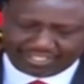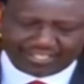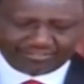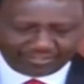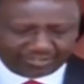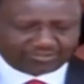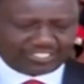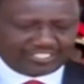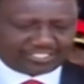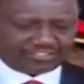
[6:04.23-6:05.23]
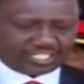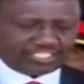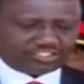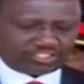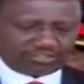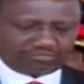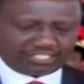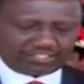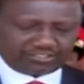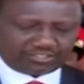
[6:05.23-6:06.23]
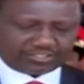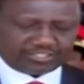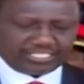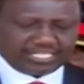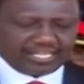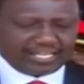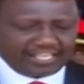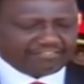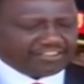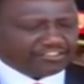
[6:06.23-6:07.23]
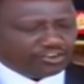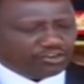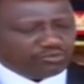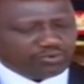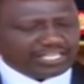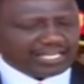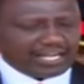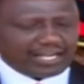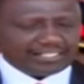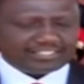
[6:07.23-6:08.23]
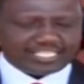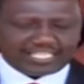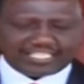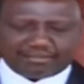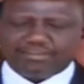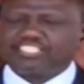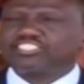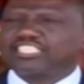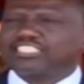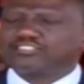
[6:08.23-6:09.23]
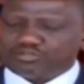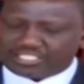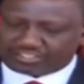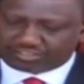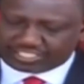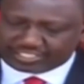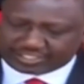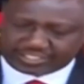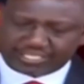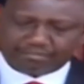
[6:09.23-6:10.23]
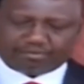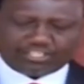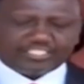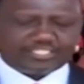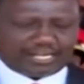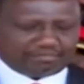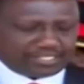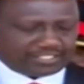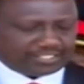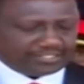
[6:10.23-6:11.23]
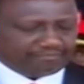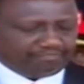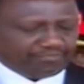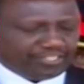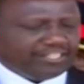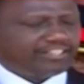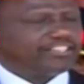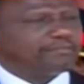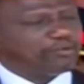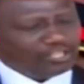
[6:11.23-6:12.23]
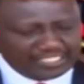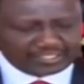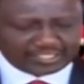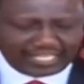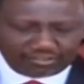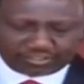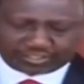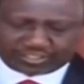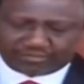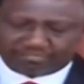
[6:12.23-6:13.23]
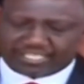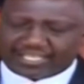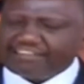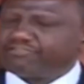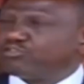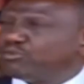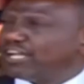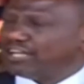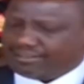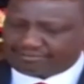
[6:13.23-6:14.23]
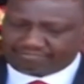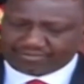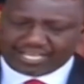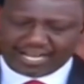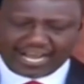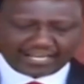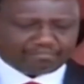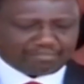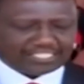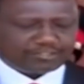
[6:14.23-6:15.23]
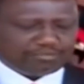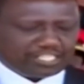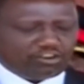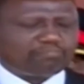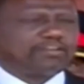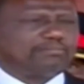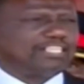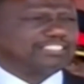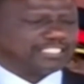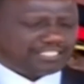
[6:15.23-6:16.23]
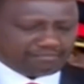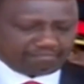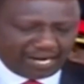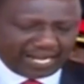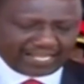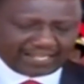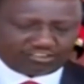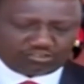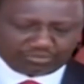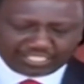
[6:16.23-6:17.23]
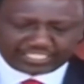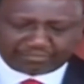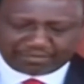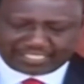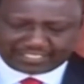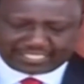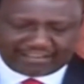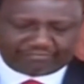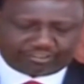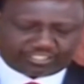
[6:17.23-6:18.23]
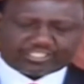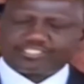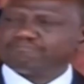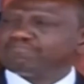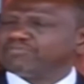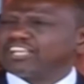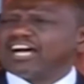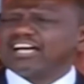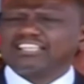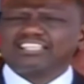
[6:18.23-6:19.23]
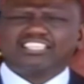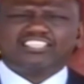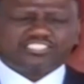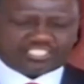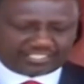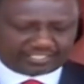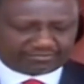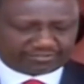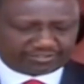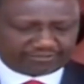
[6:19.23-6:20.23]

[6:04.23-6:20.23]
This is essential because even though we are taking measures to increase police numbers, the police cannot be everywhere and must be complemented by community-based efforts and initiatives.